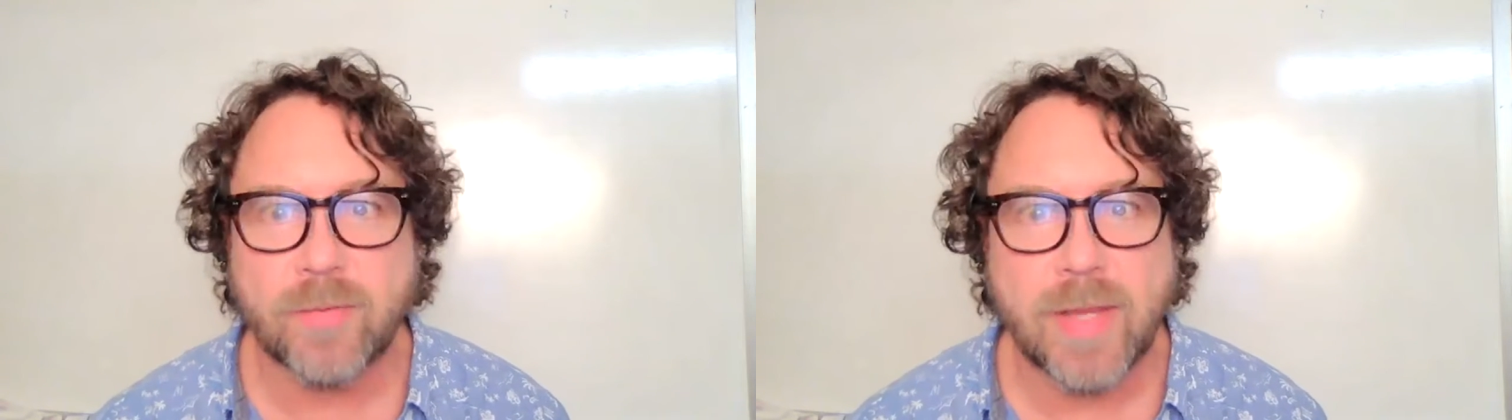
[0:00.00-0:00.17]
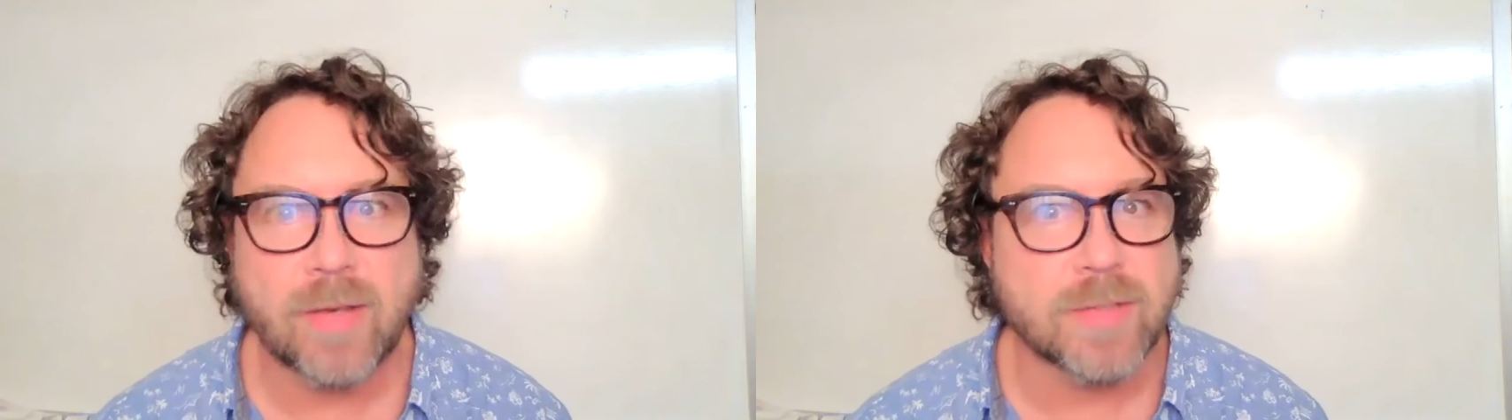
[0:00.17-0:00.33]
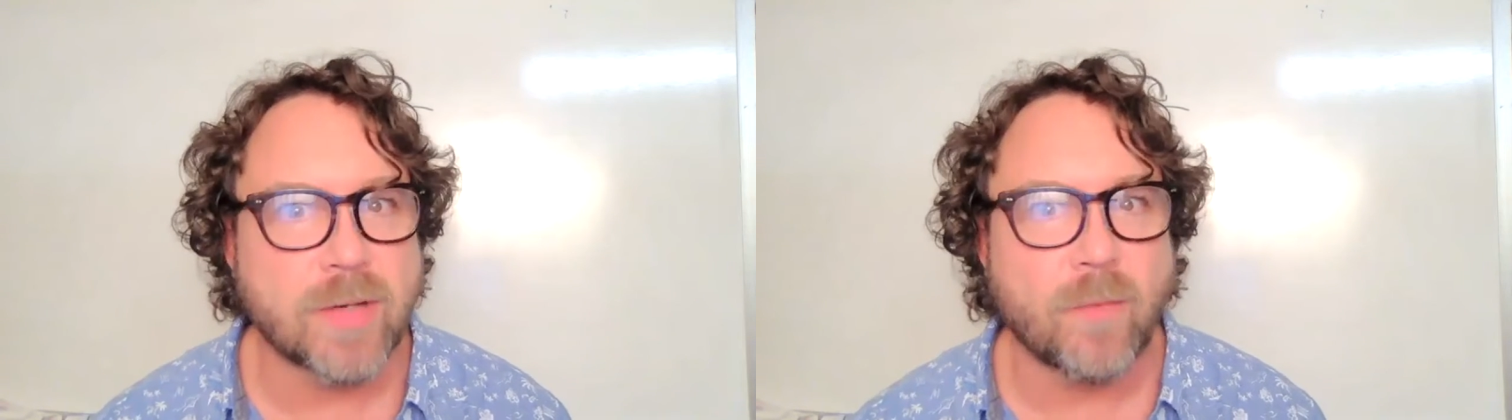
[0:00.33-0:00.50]

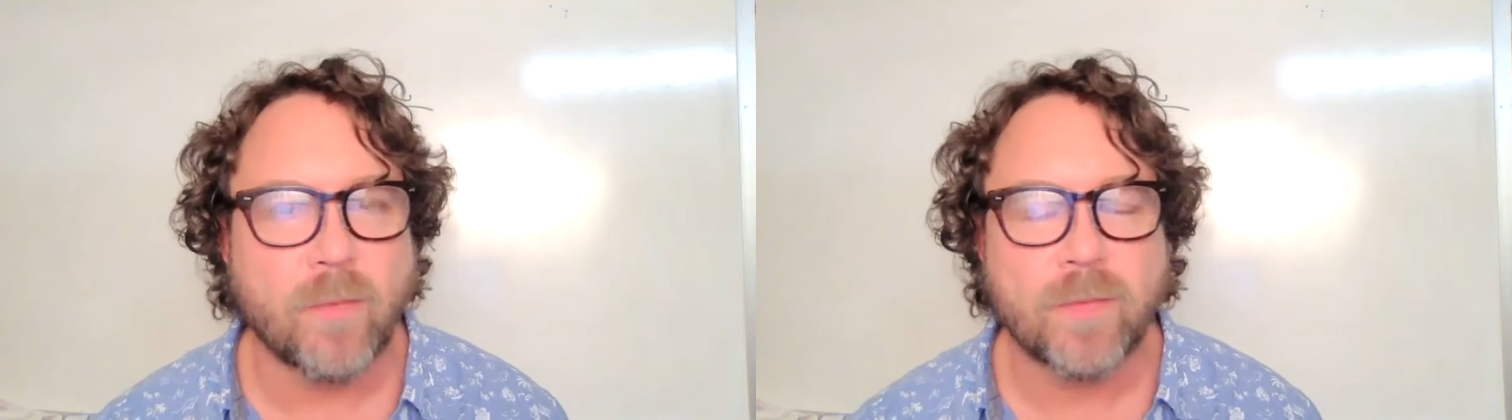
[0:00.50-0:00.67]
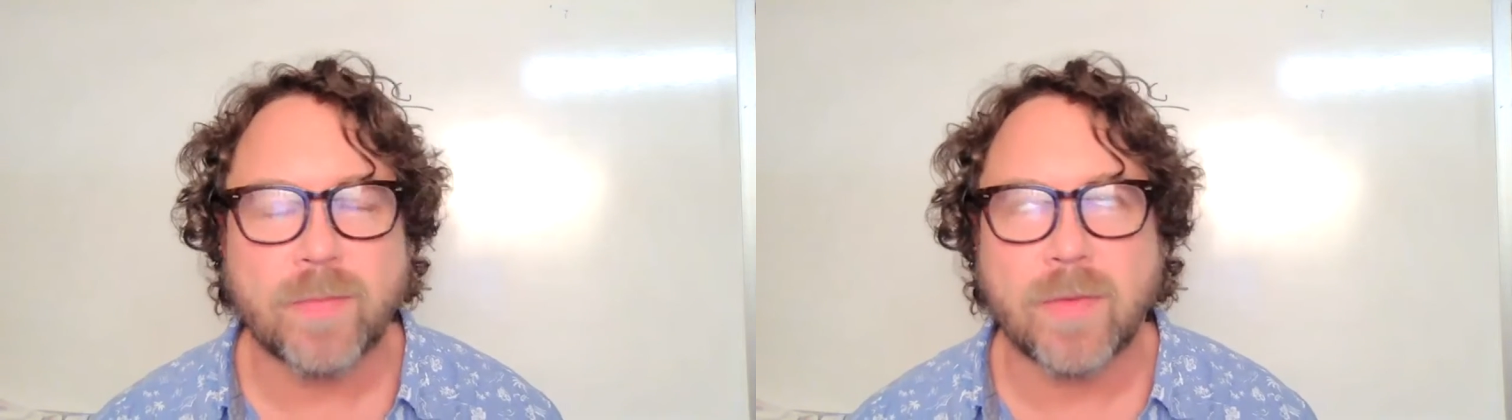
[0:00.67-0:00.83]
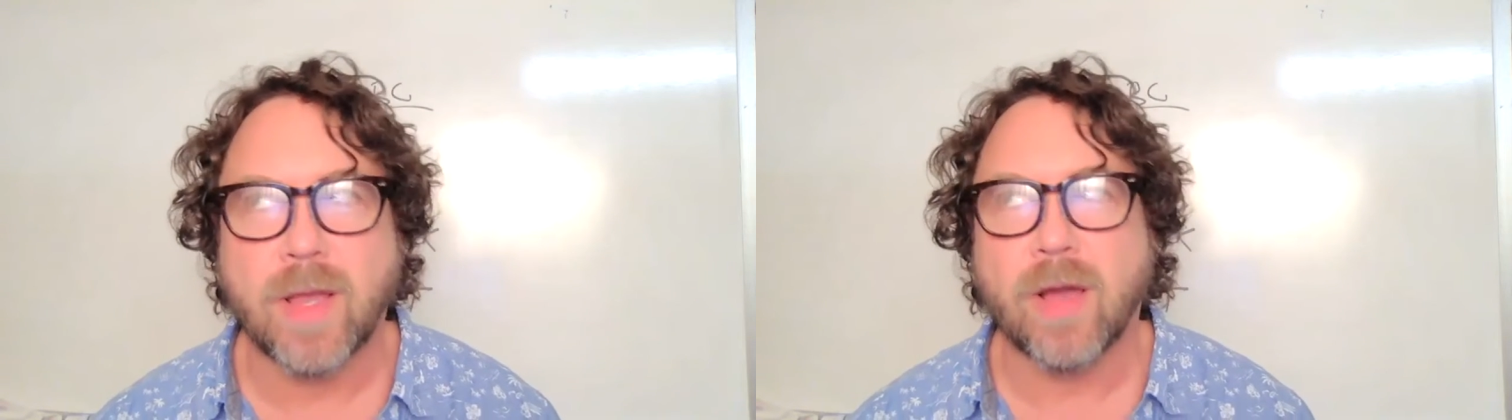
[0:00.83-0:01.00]
That was
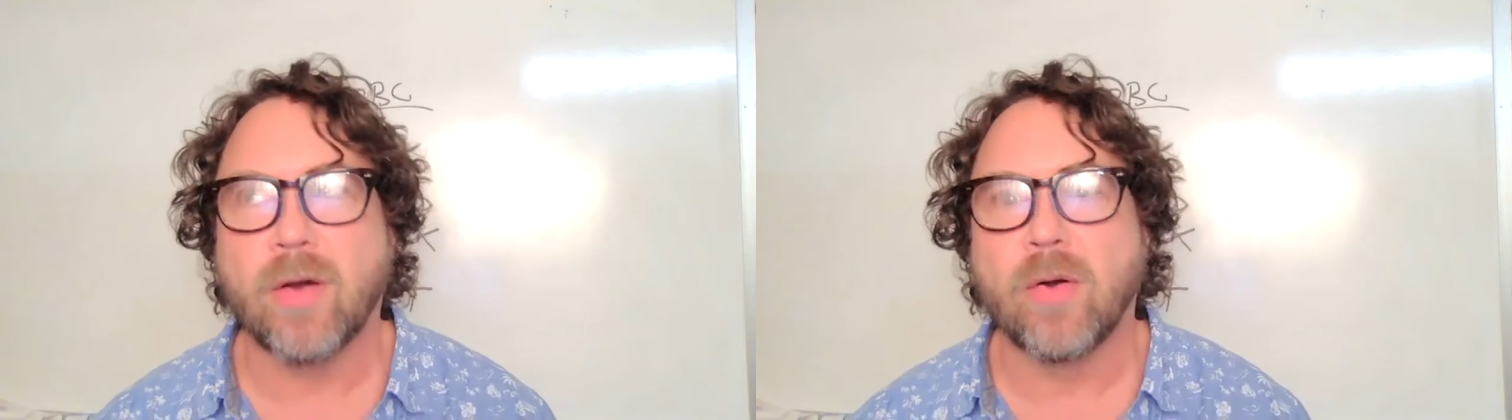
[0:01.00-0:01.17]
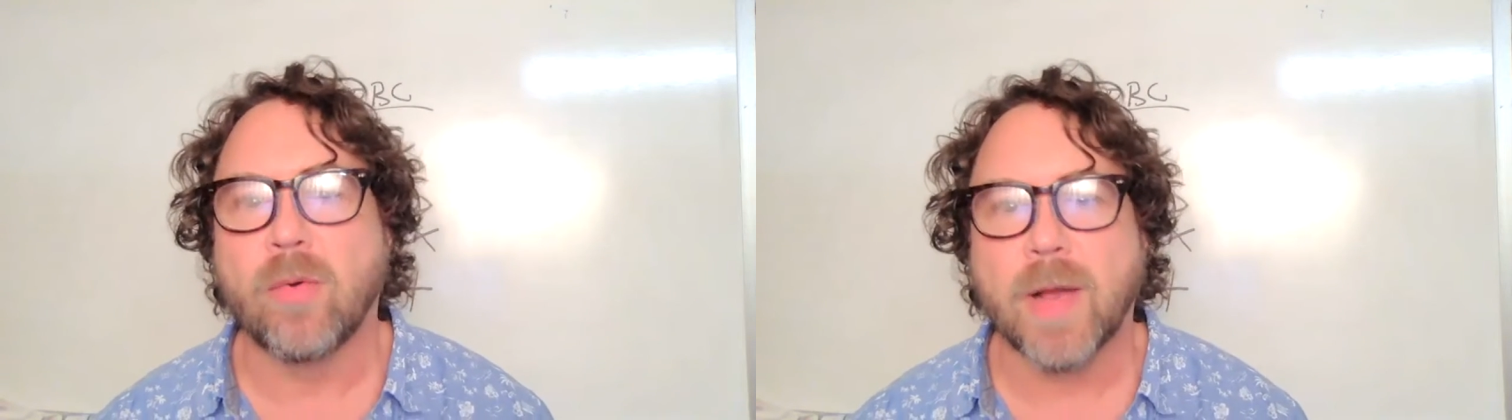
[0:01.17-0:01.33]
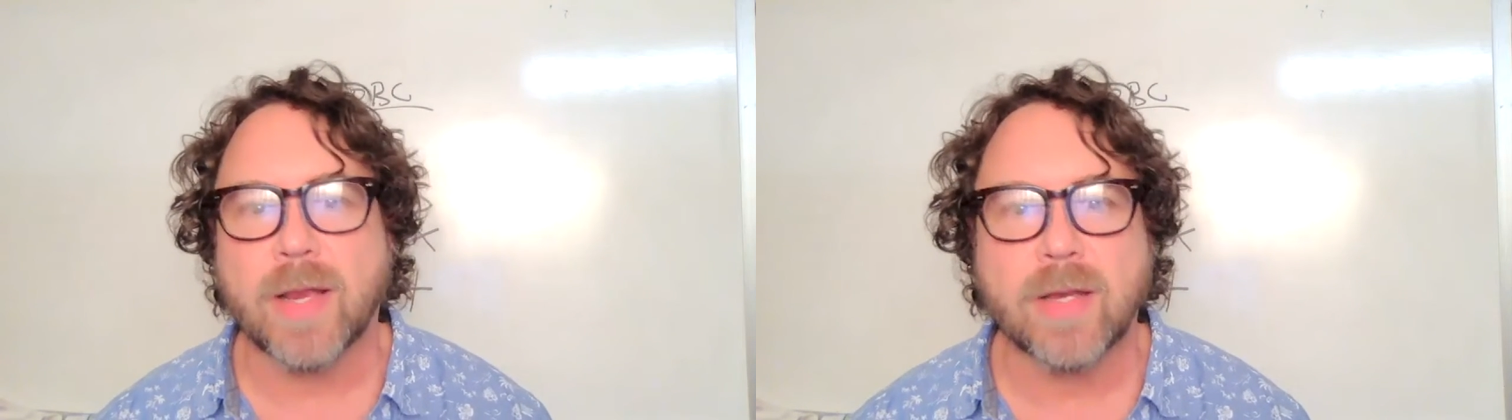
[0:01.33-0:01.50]

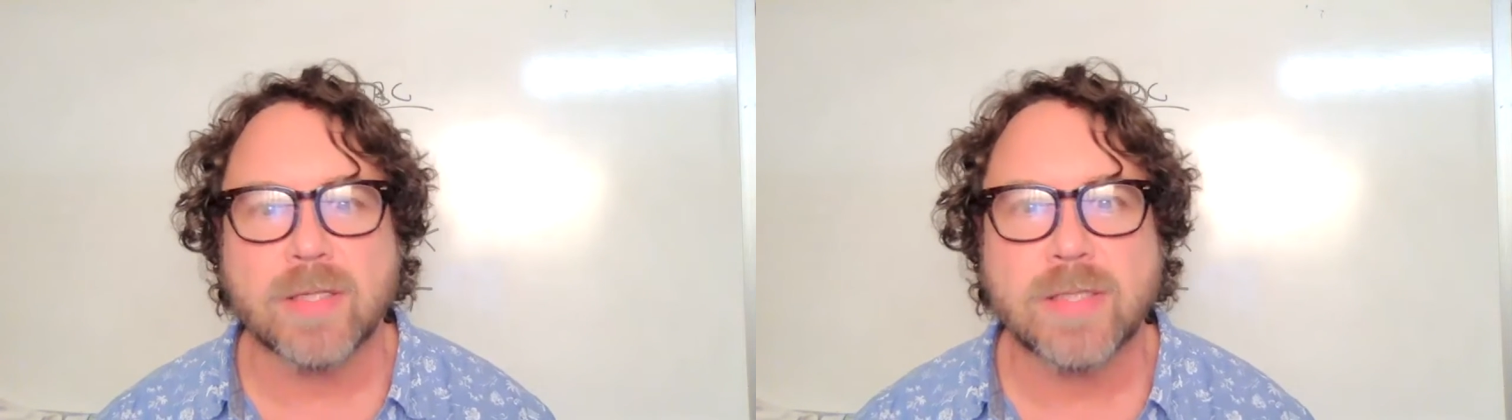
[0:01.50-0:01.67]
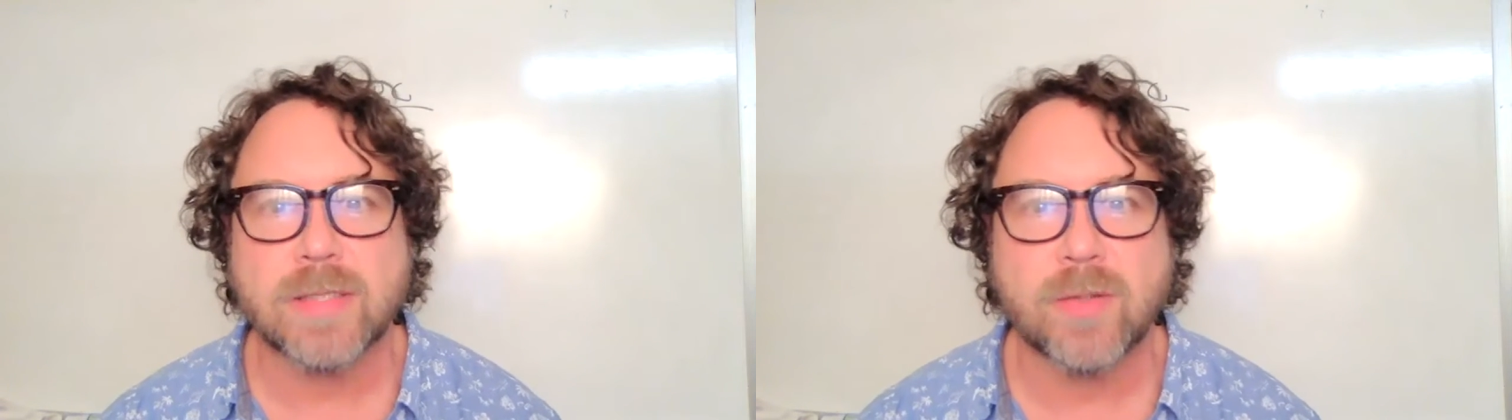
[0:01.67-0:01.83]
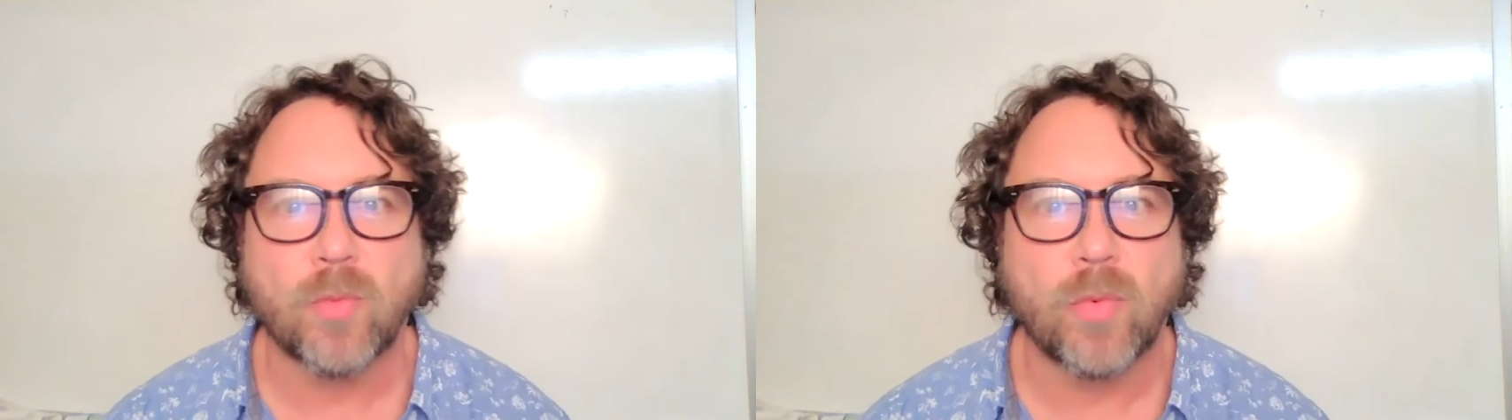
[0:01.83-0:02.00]
oh my gosh,
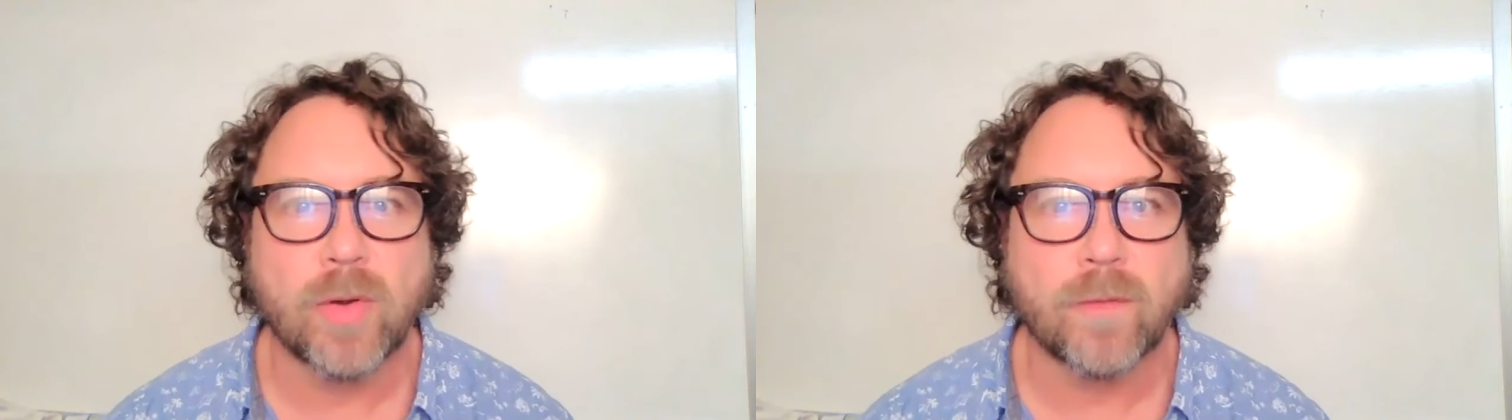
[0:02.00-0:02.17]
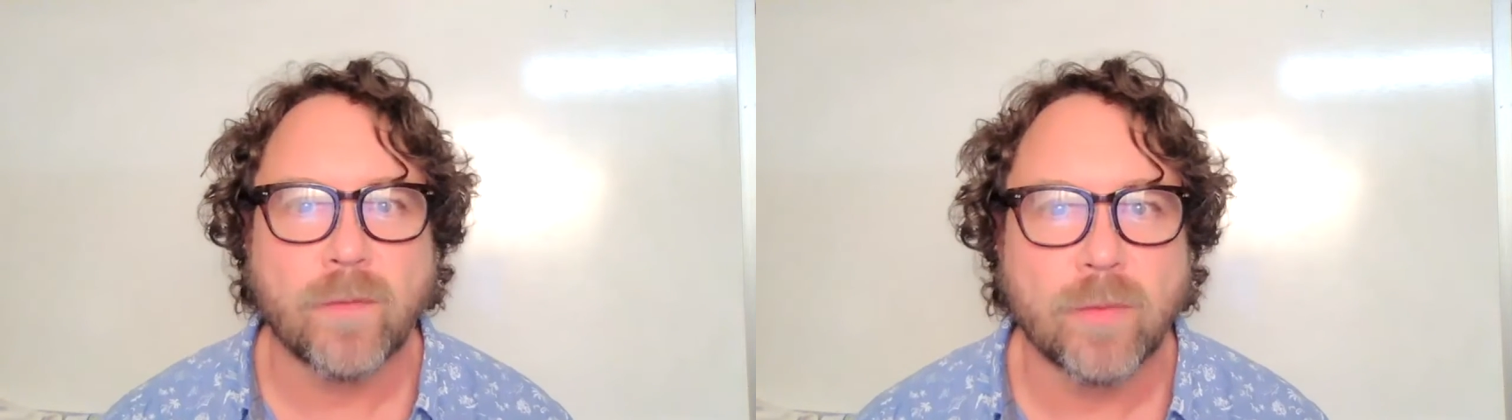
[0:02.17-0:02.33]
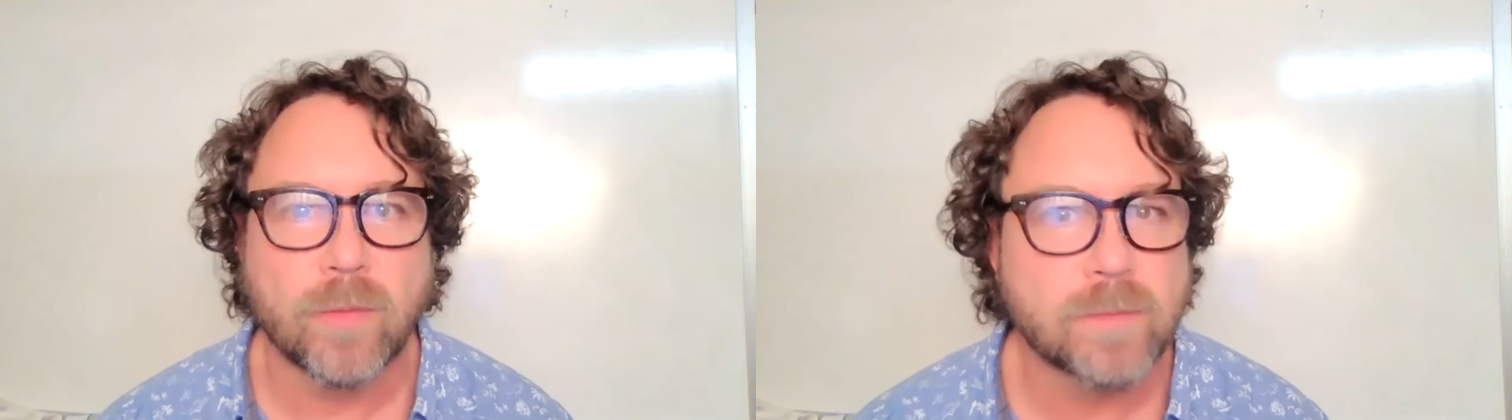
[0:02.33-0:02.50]
that's a
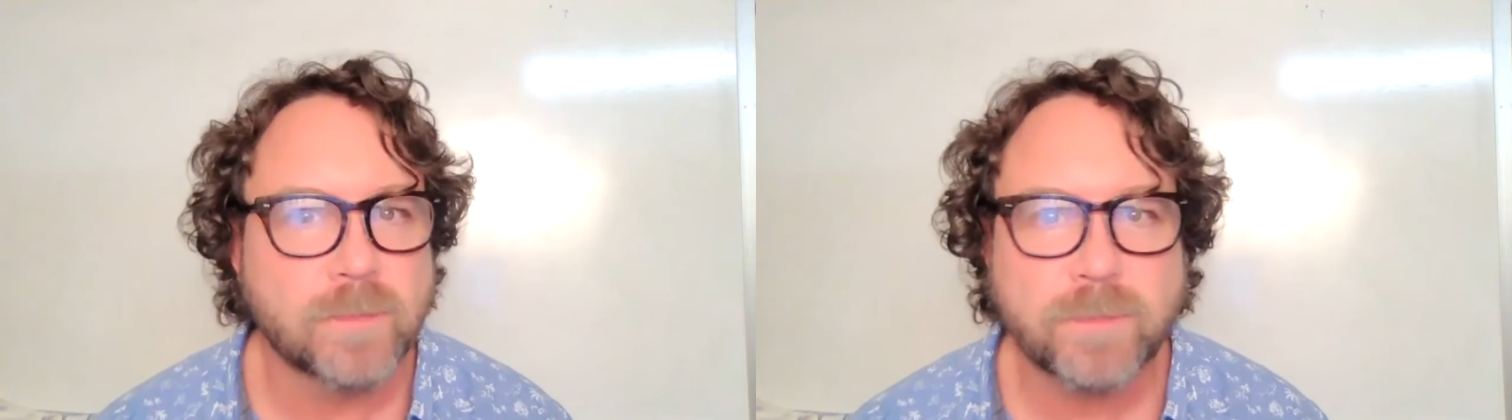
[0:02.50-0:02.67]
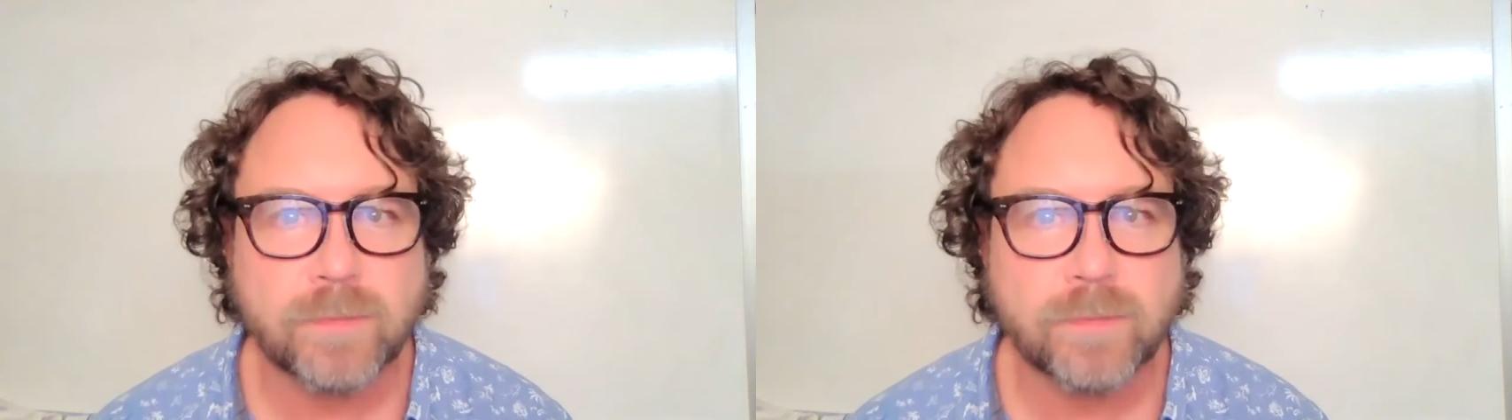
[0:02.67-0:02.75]
wonderful one.